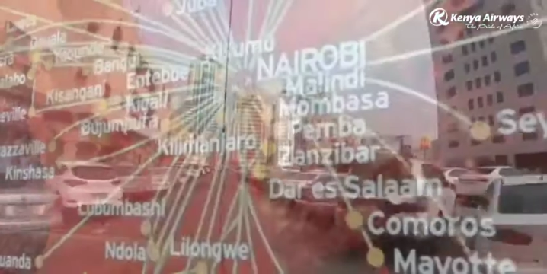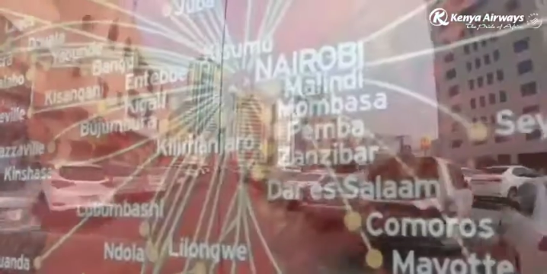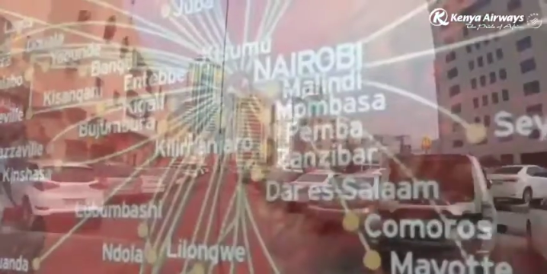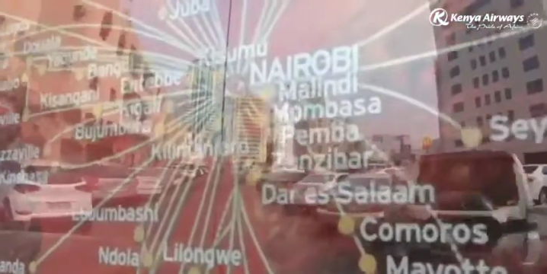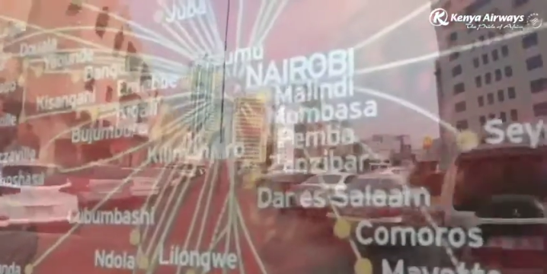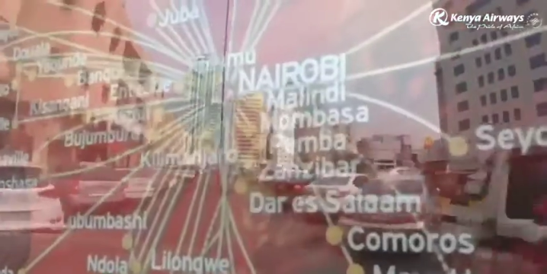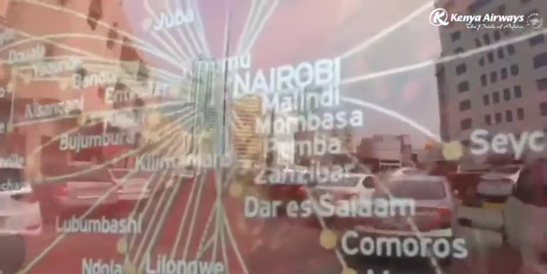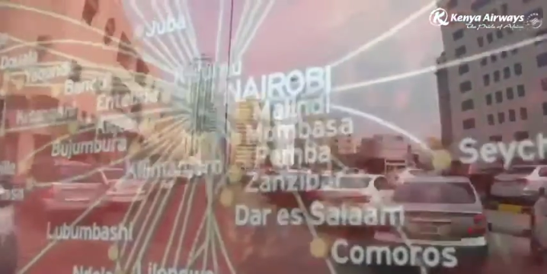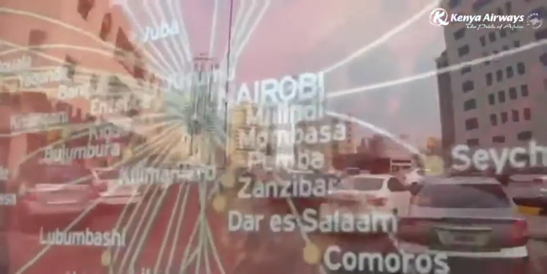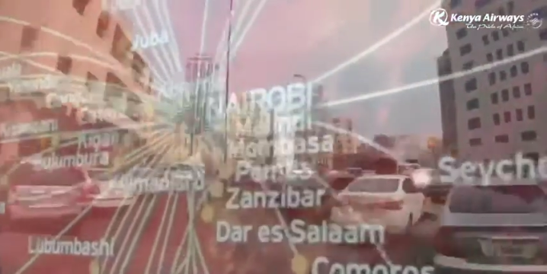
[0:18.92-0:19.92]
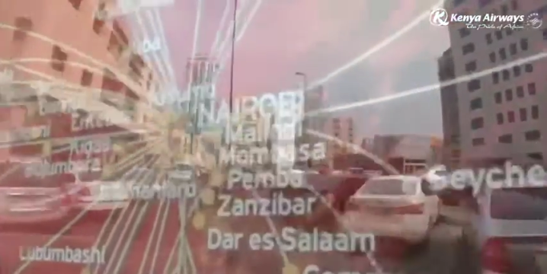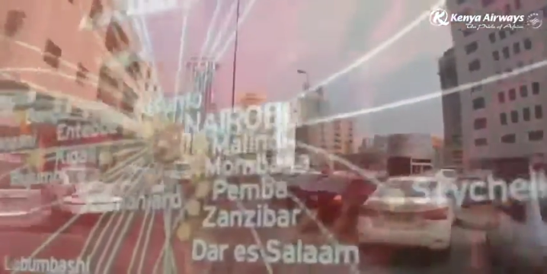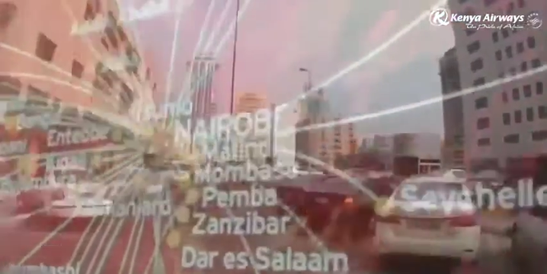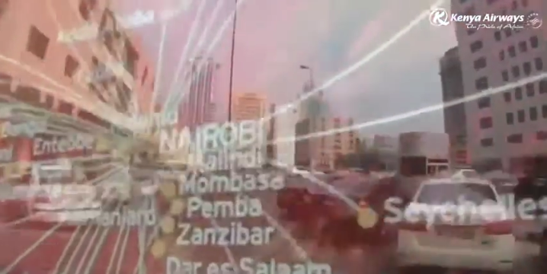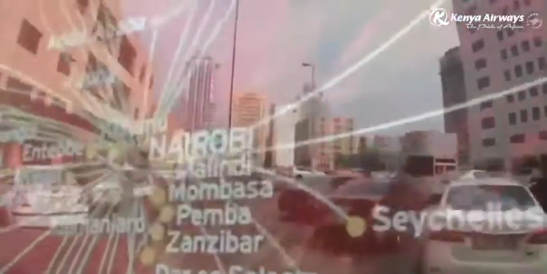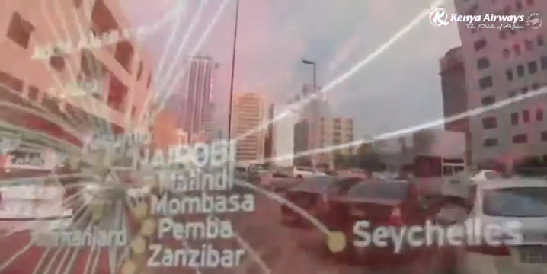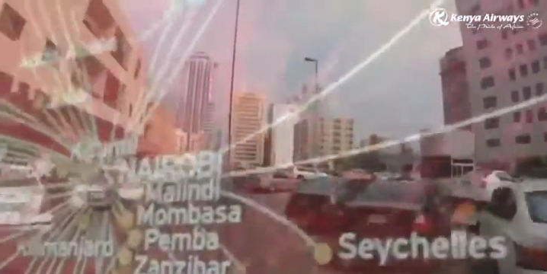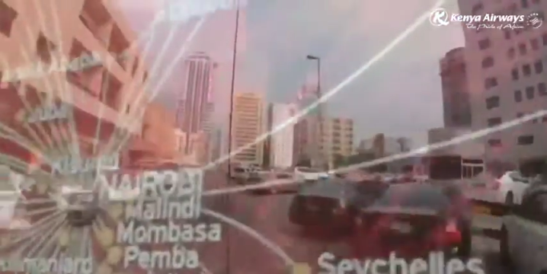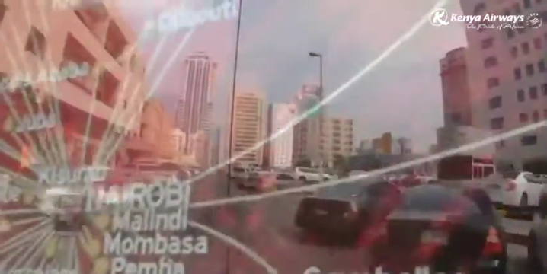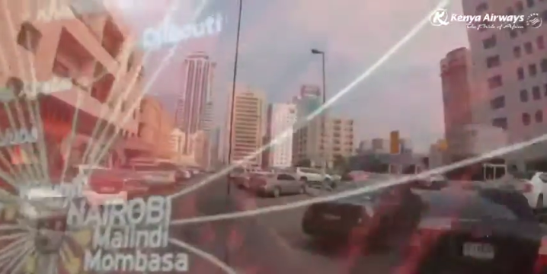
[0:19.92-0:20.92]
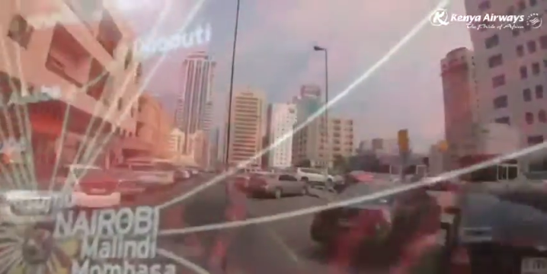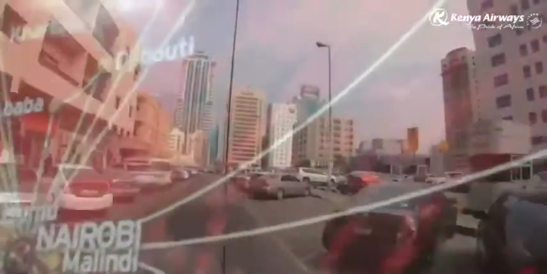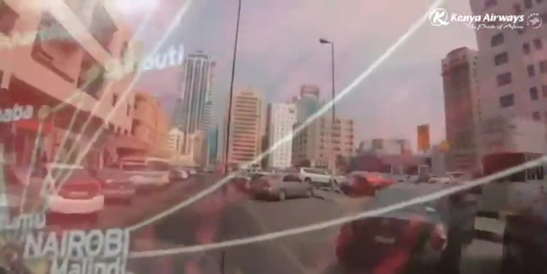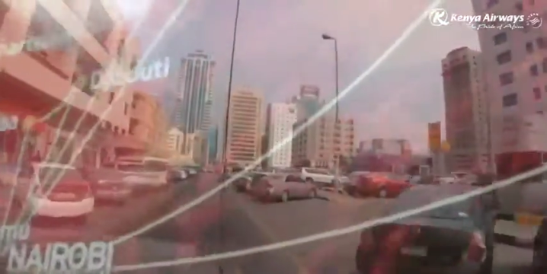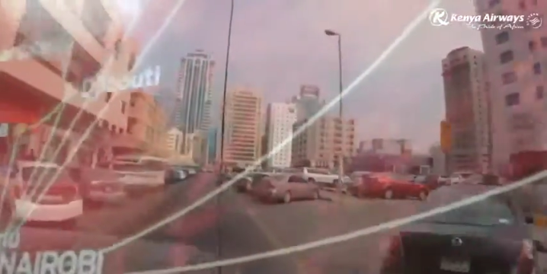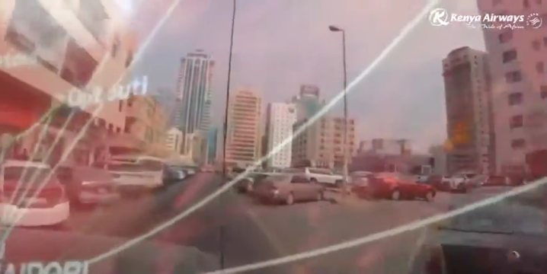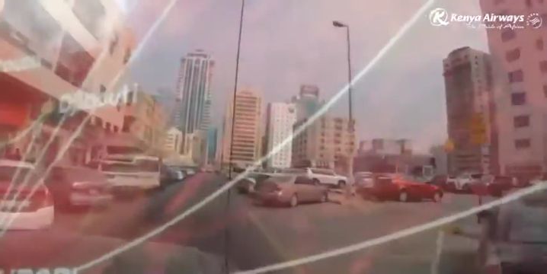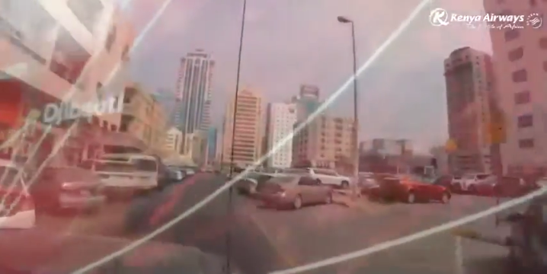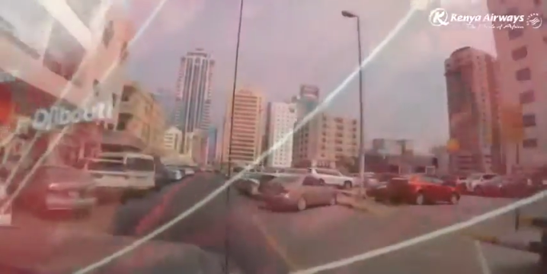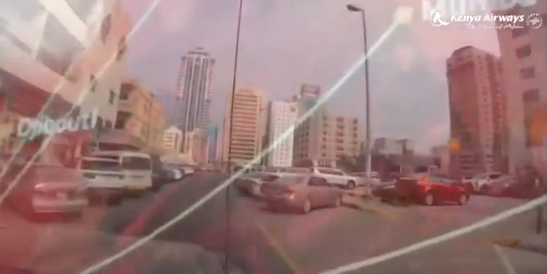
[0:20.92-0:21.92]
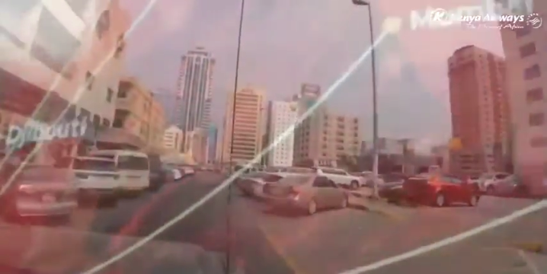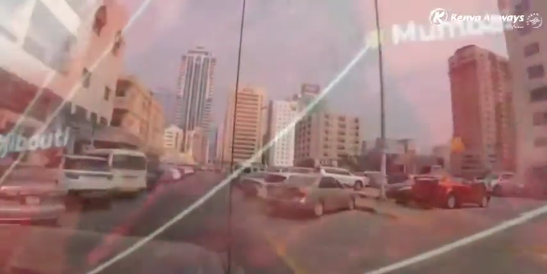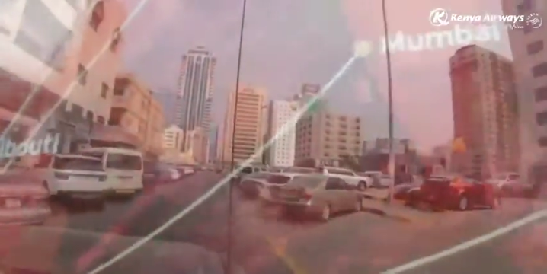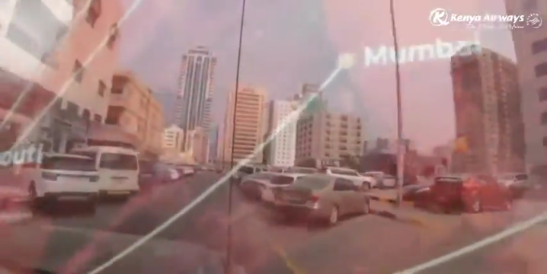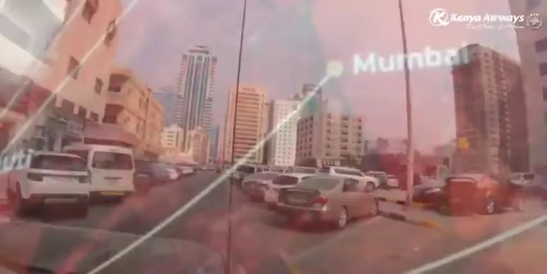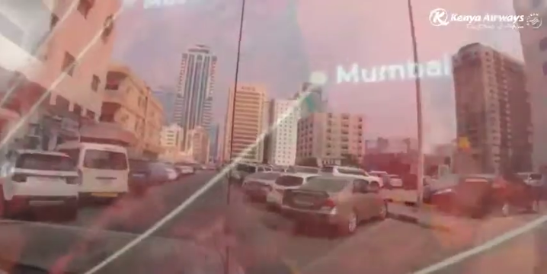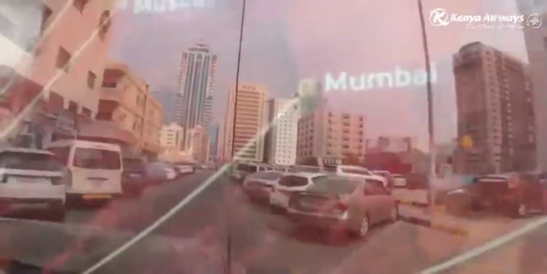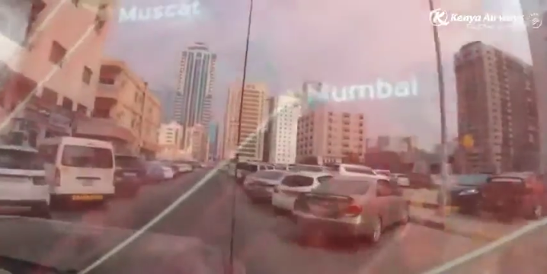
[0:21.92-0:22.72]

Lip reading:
Nobody's mouth can be seen.